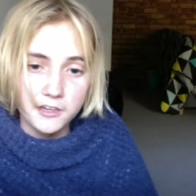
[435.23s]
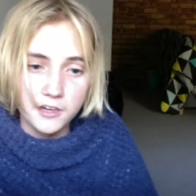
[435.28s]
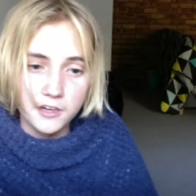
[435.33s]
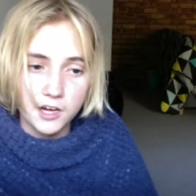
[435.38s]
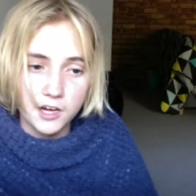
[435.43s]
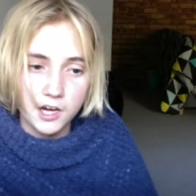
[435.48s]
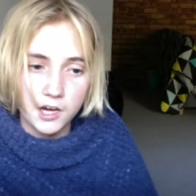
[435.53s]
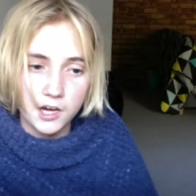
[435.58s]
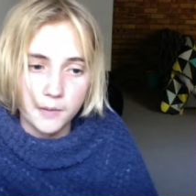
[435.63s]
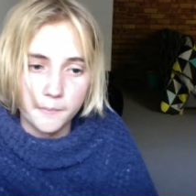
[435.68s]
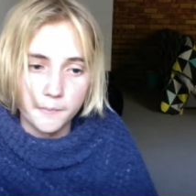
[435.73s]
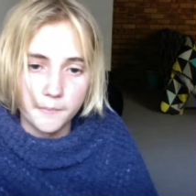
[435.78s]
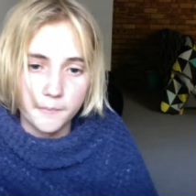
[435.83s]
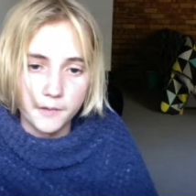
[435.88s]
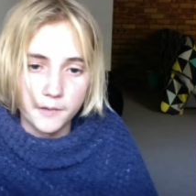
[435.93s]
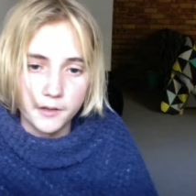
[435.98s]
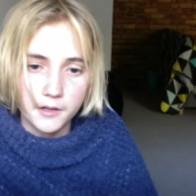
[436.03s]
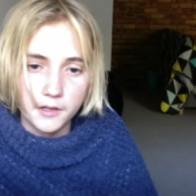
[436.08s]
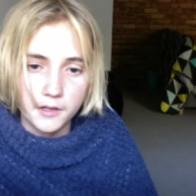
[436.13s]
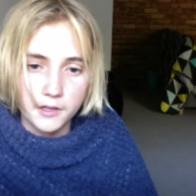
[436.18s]
oh,
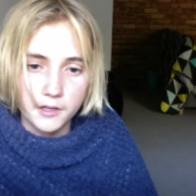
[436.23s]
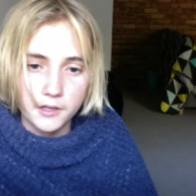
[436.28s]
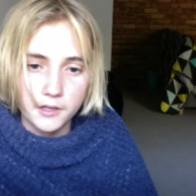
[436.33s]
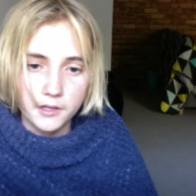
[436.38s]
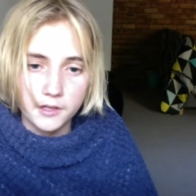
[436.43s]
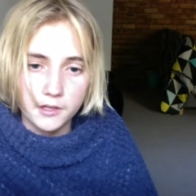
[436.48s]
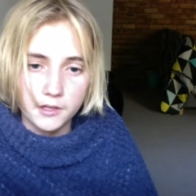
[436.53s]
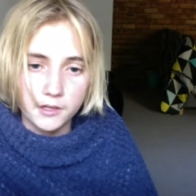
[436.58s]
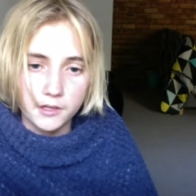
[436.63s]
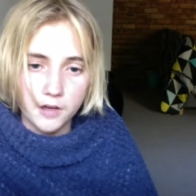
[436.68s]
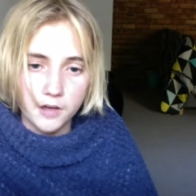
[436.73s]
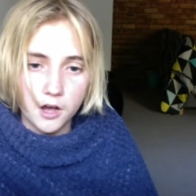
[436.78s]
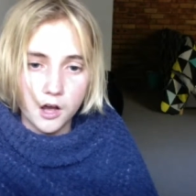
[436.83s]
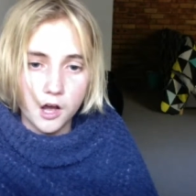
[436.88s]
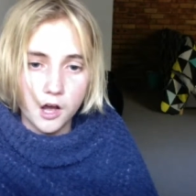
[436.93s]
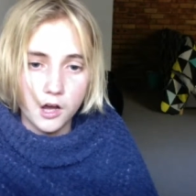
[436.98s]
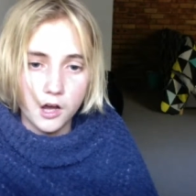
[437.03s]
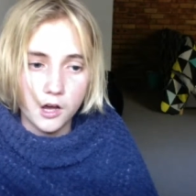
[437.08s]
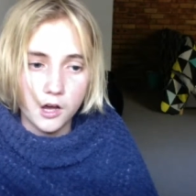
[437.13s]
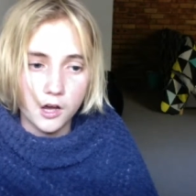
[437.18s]
let's
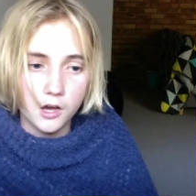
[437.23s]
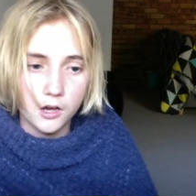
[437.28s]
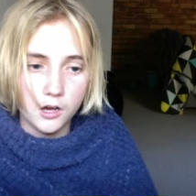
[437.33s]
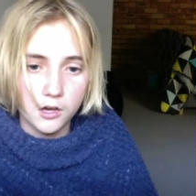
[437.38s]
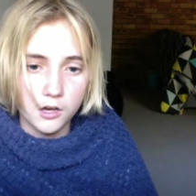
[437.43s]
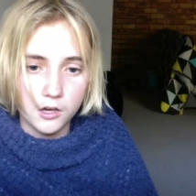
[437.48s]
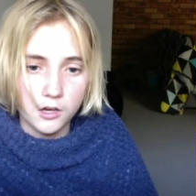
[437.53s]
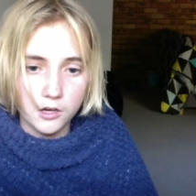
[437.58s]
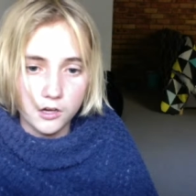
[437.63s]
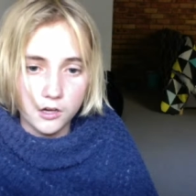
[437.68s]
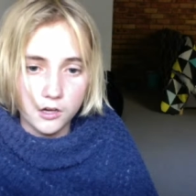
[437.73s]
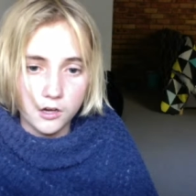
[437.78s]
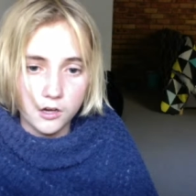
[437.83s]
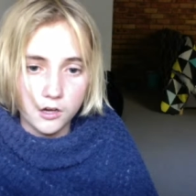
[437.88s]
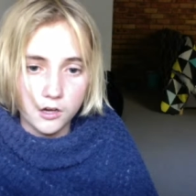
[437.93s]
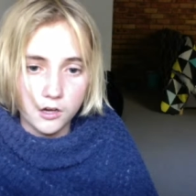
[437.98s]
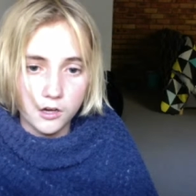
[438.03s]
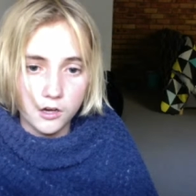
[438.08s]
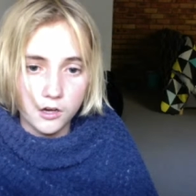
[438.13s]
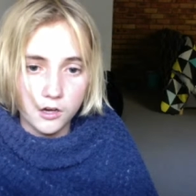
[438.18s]
go
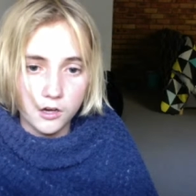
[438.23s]
finally.